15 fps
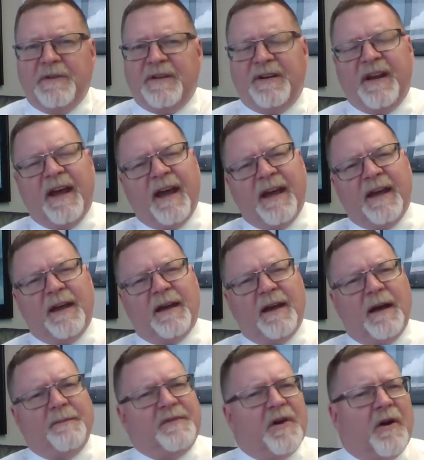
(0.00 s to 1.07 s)
Today,
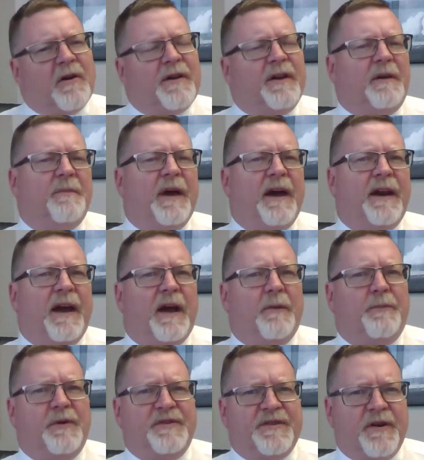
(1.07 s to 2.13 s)
I'm talking about how
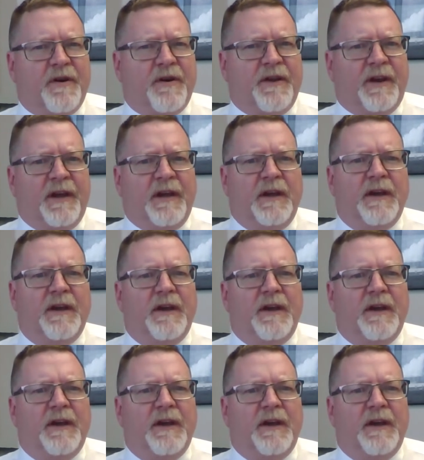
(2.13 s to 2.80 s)
paternity